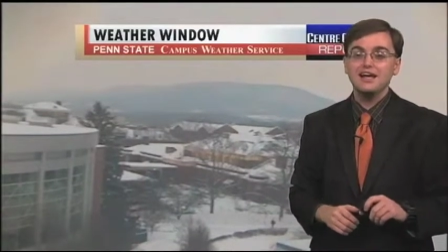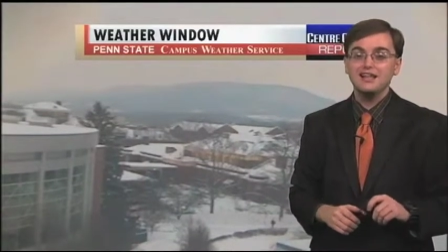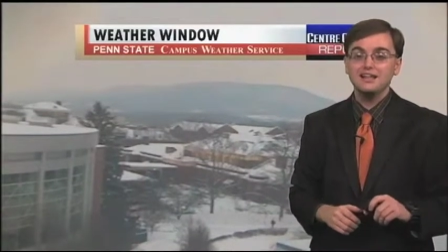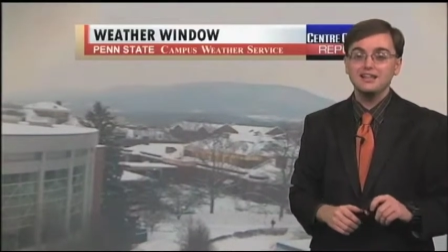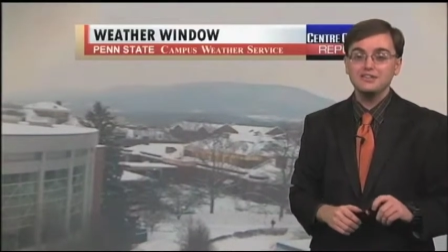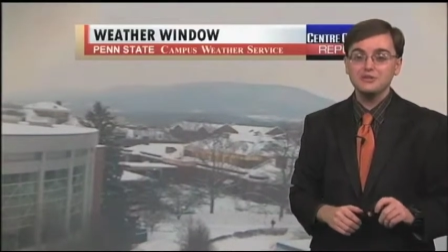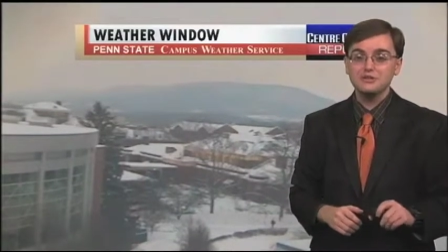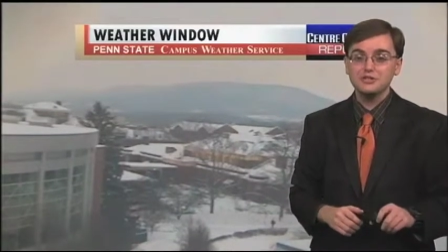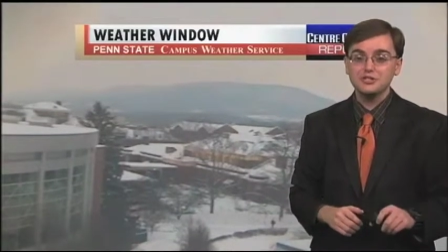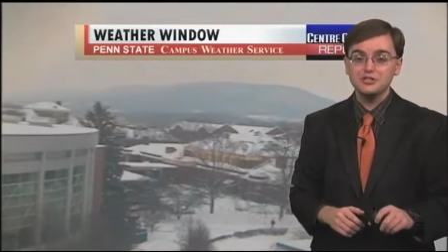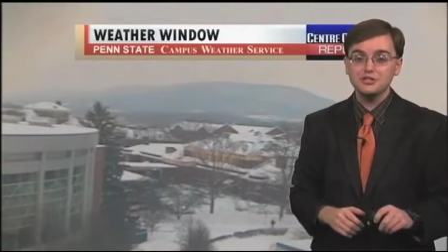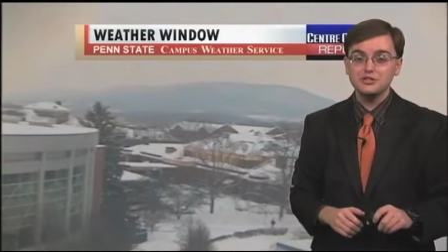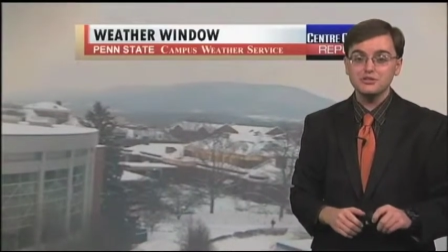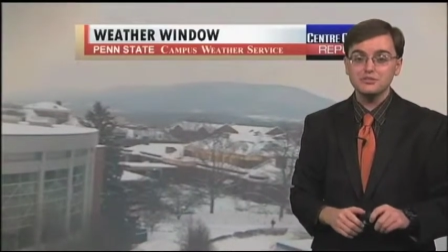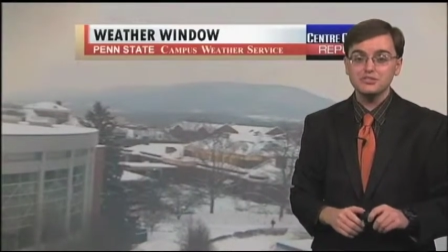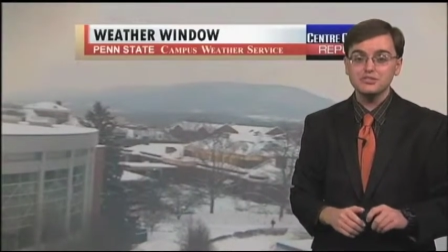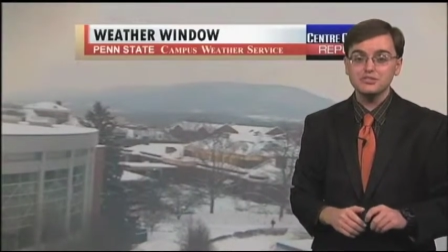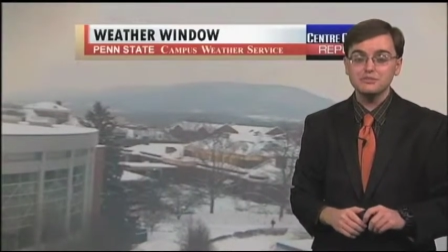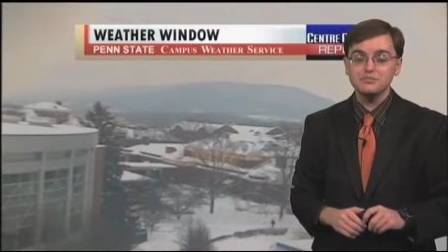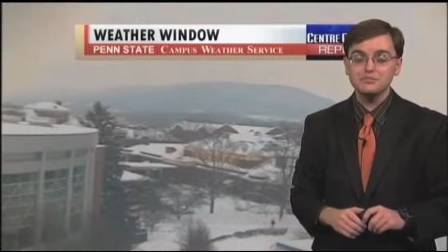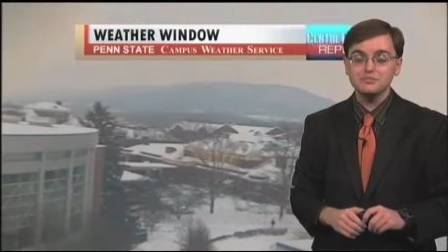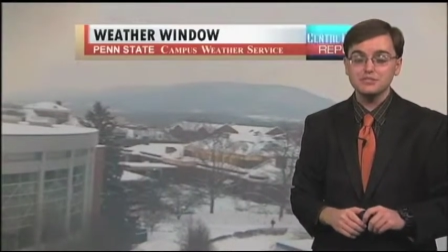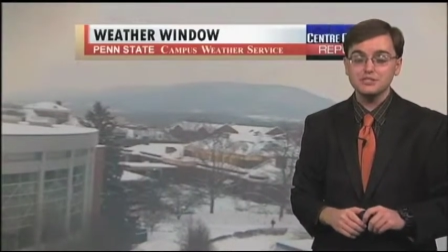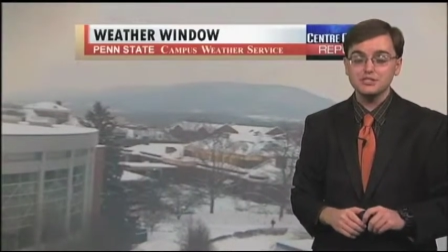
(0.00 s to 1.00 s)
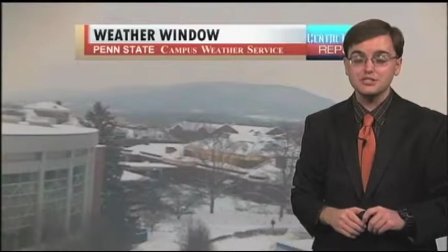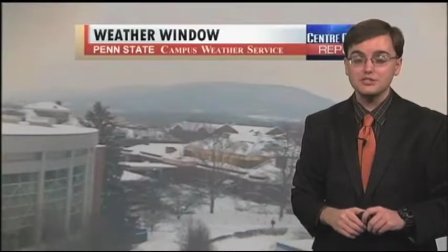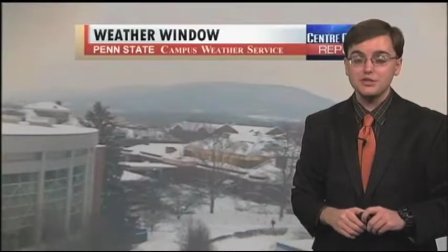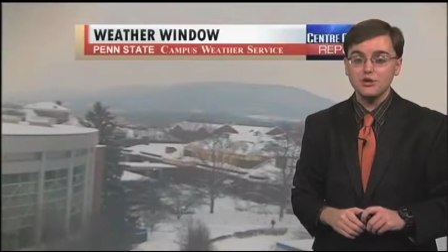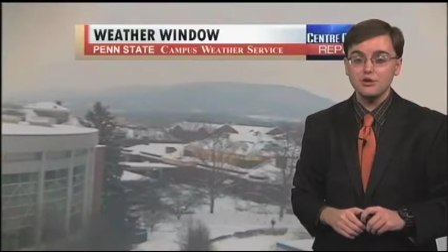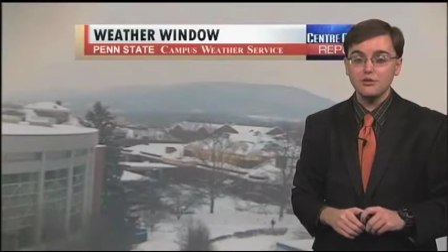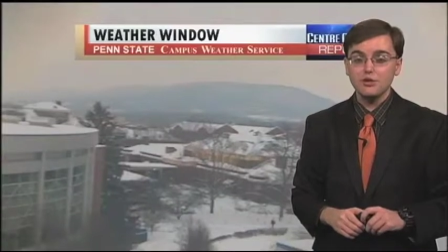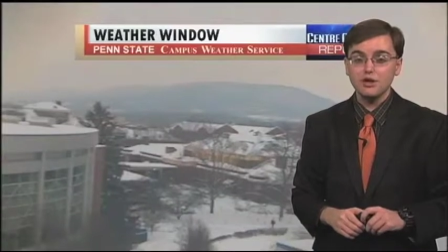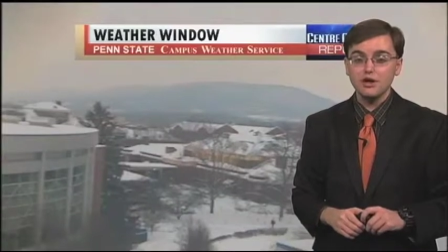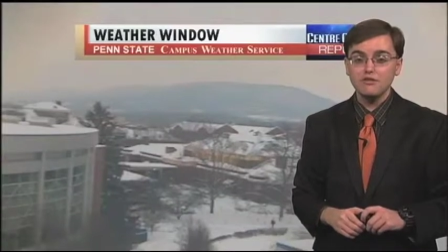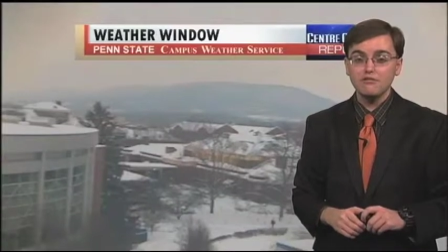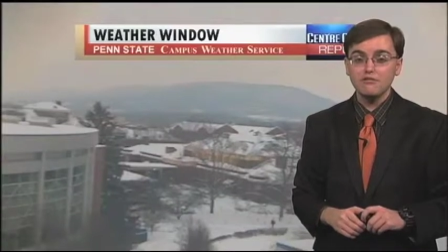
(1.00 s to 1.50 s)
There's still some
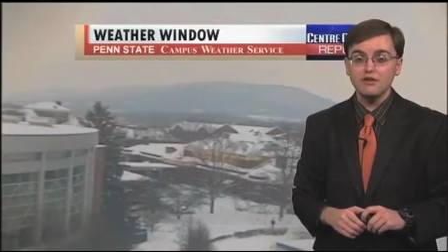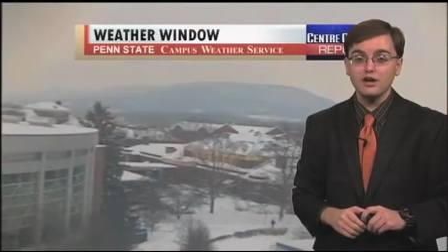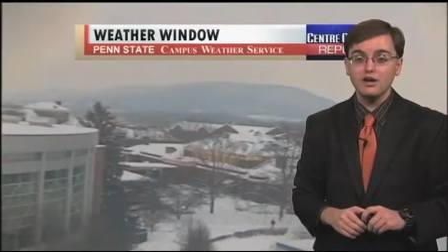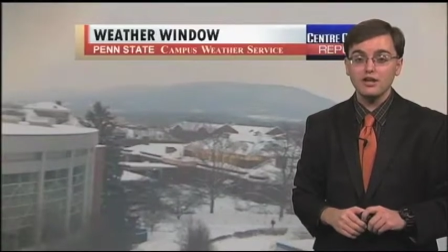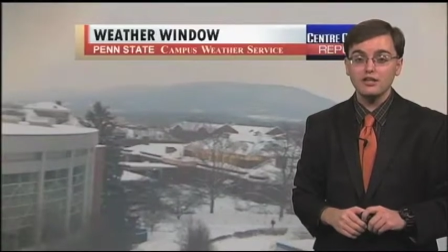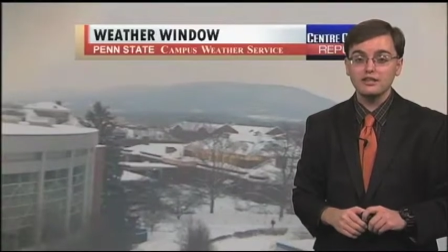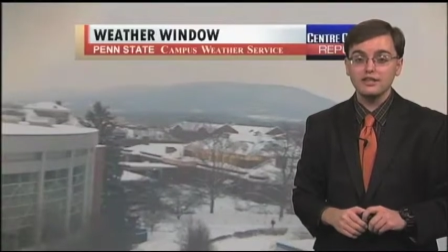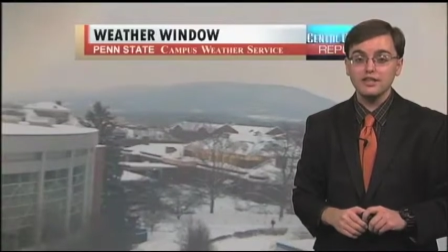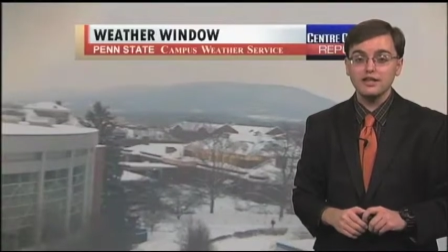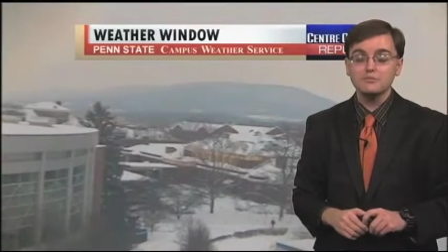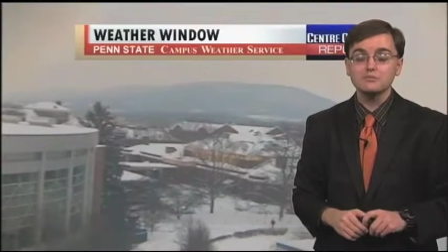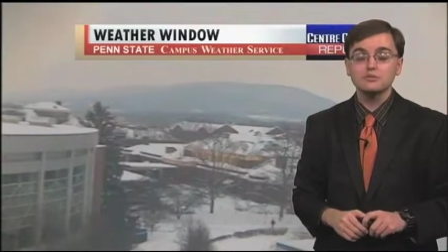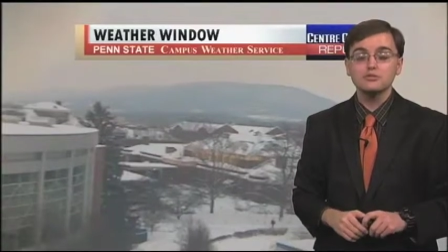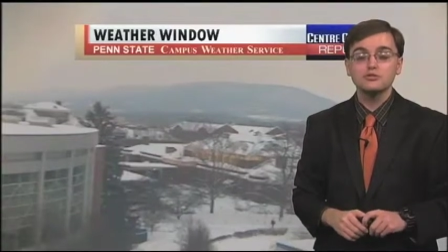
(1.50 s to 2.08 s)
snow cover on them,